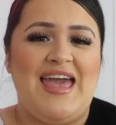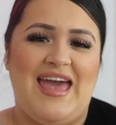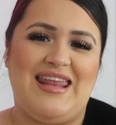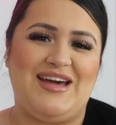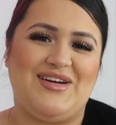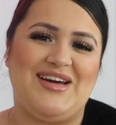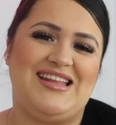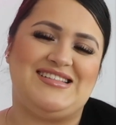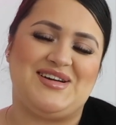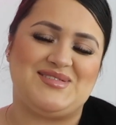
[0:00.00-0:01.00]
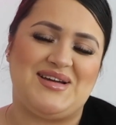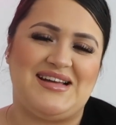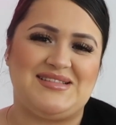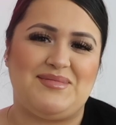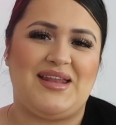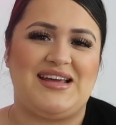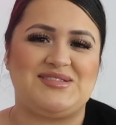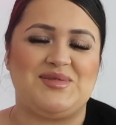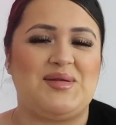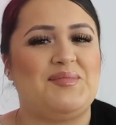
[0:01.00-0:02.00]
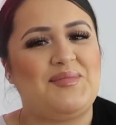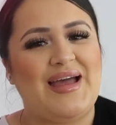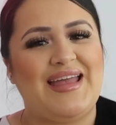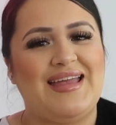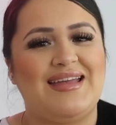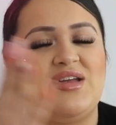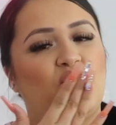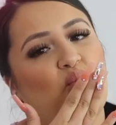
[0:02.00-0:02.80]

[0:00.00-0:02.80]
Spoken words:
And I'll go ahead and talk to you guys in my next one. Bye.